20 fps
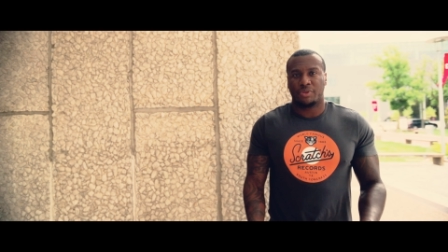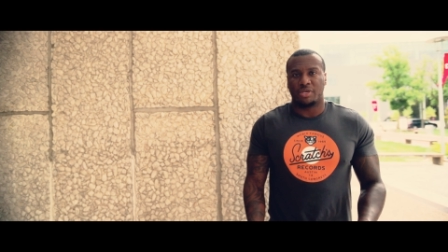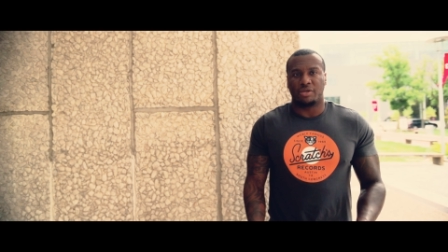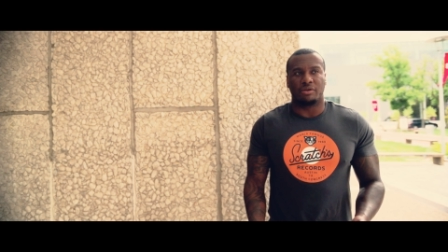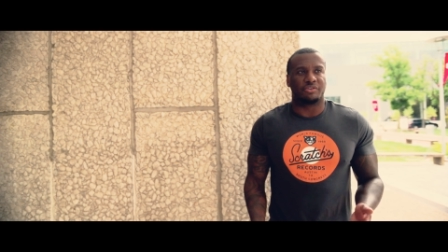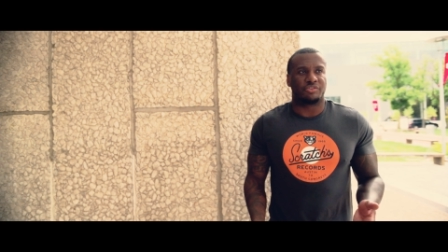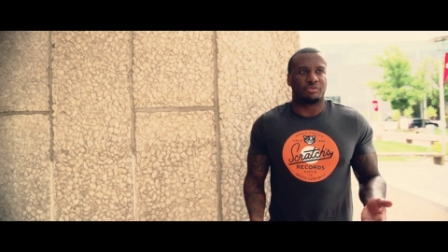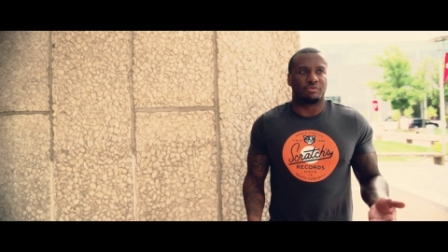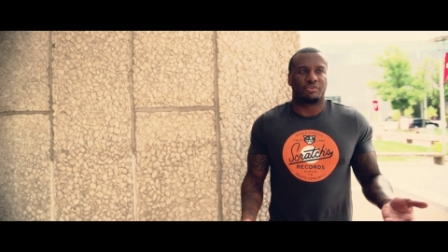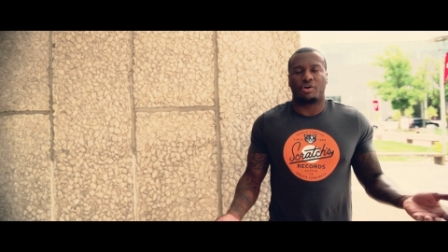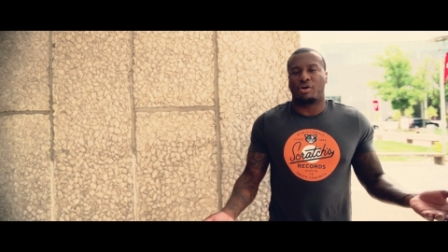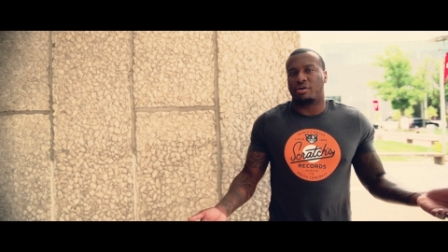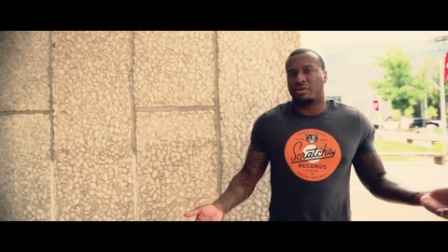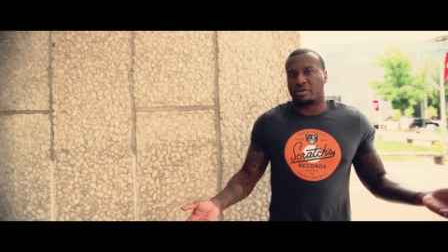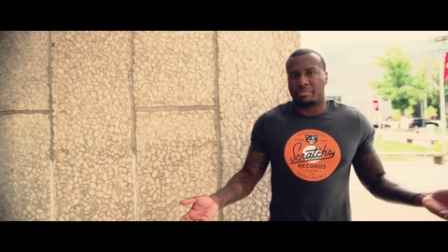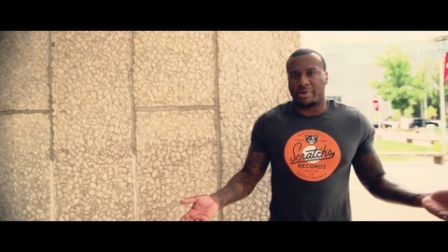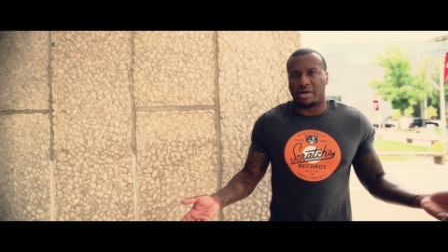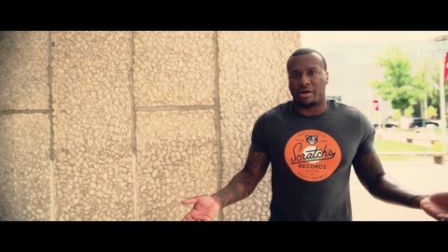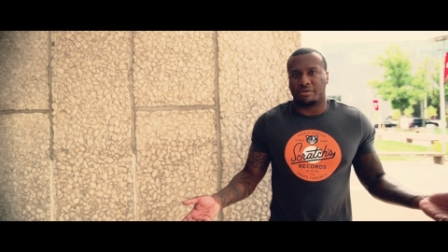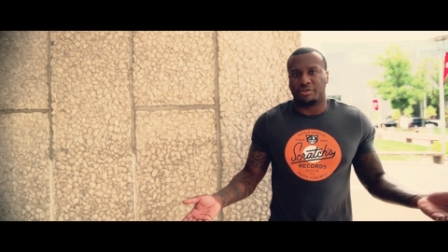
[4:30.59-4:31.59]
You know, so talk
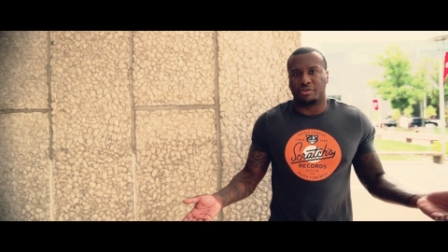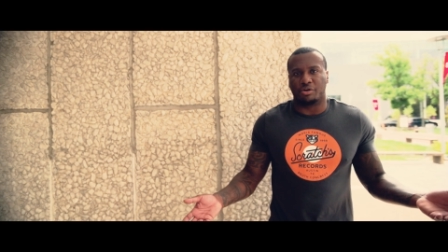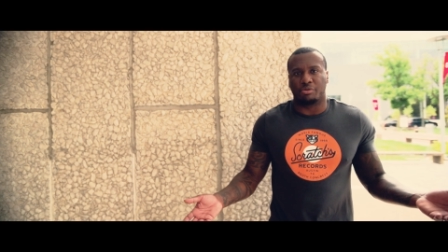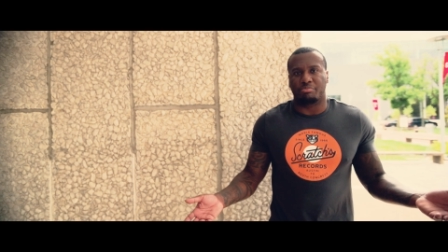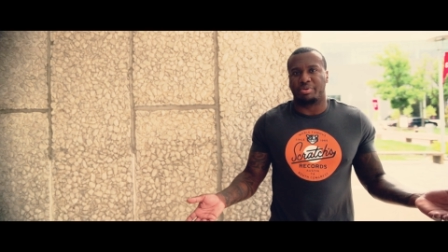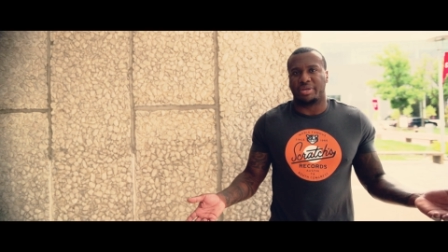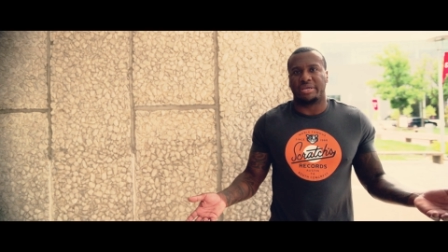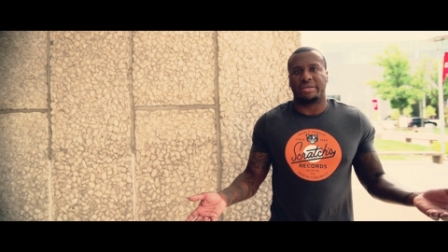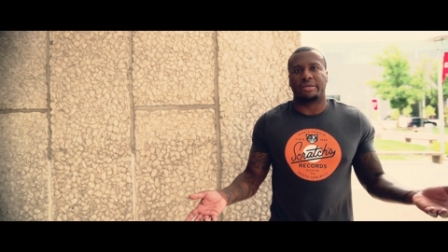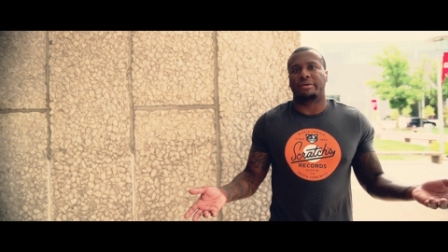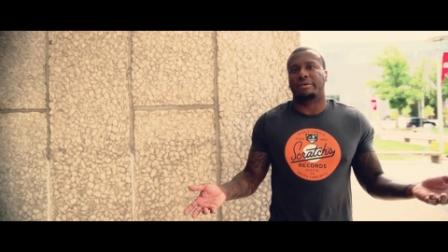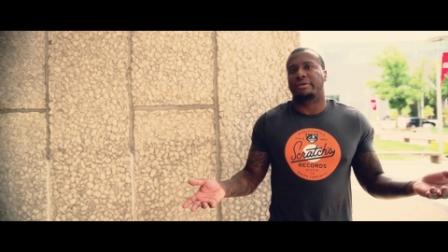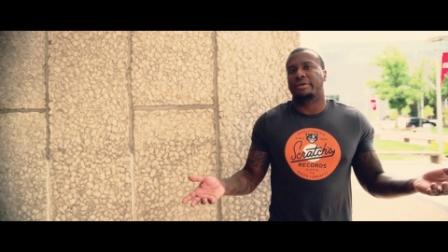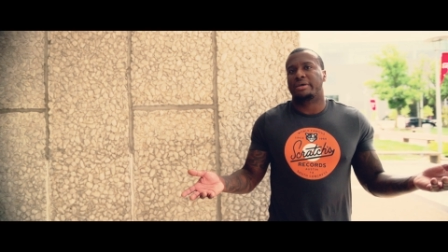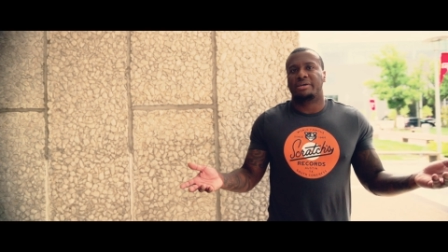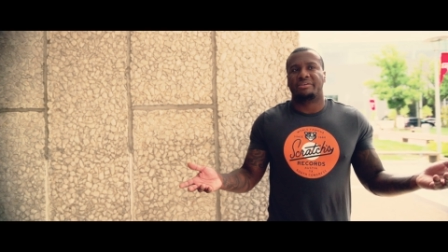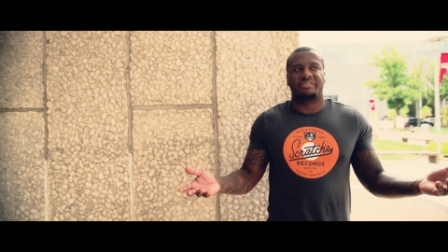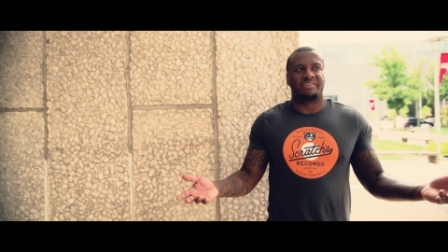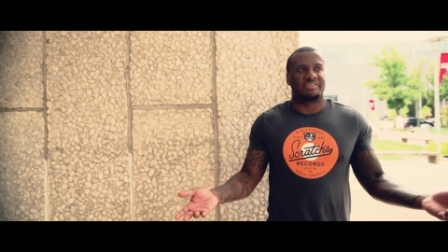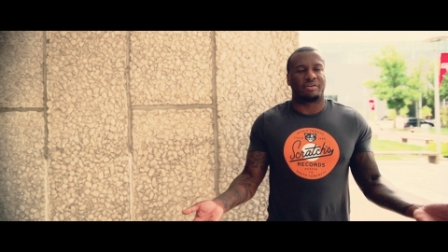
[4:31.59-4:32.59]
about, you know, being
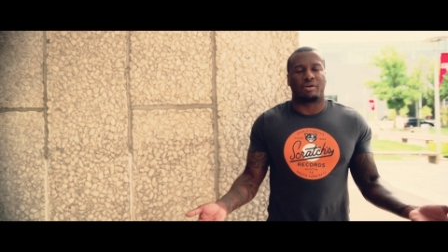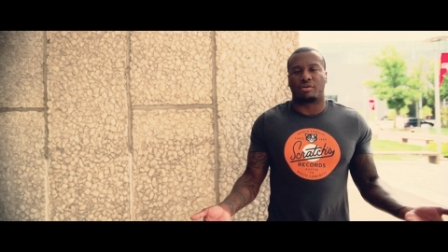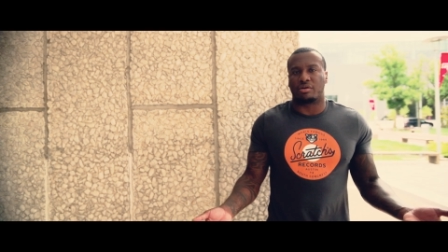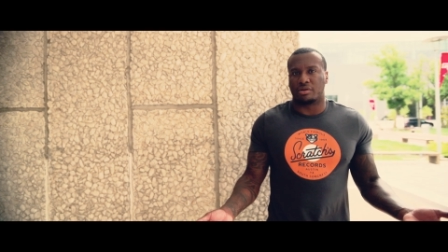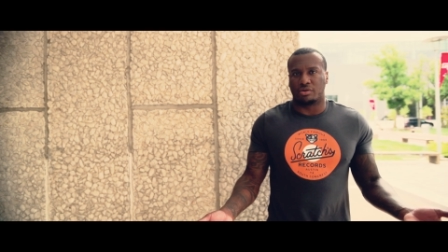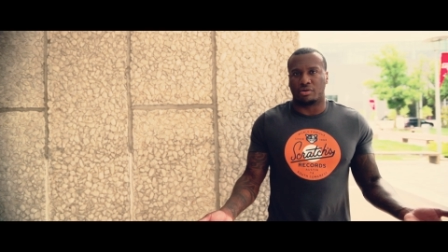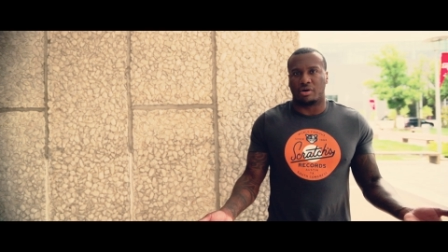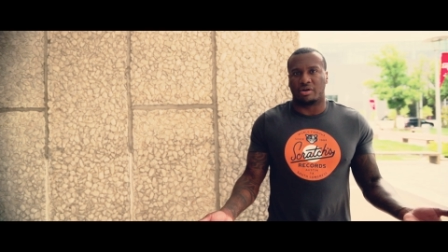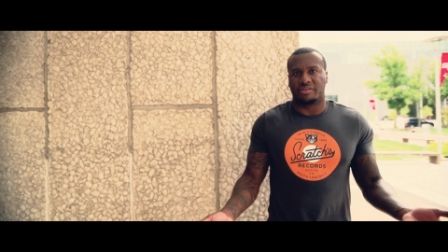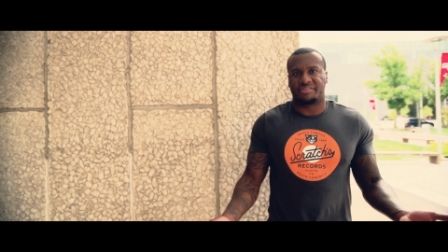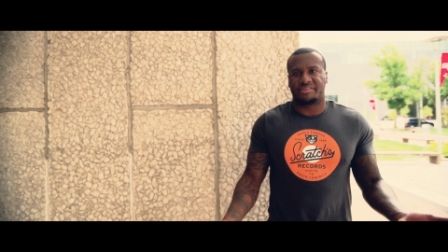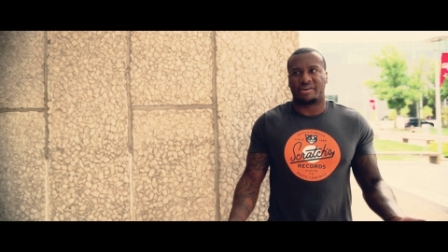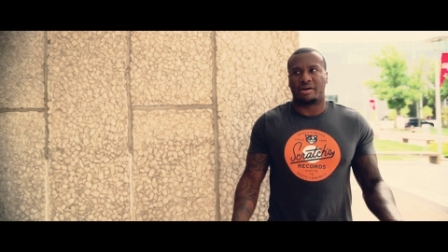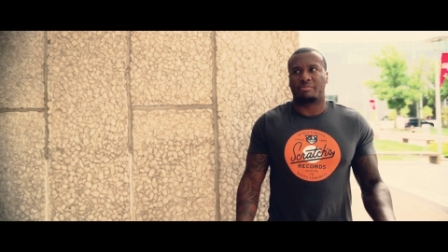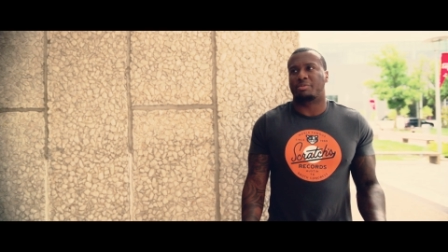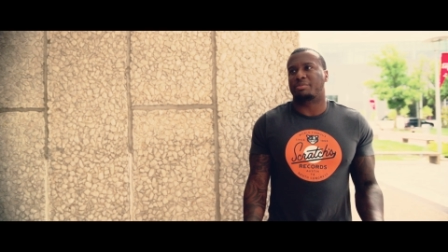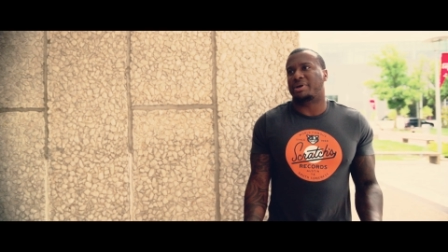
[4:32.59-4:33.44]
disheartened all the time.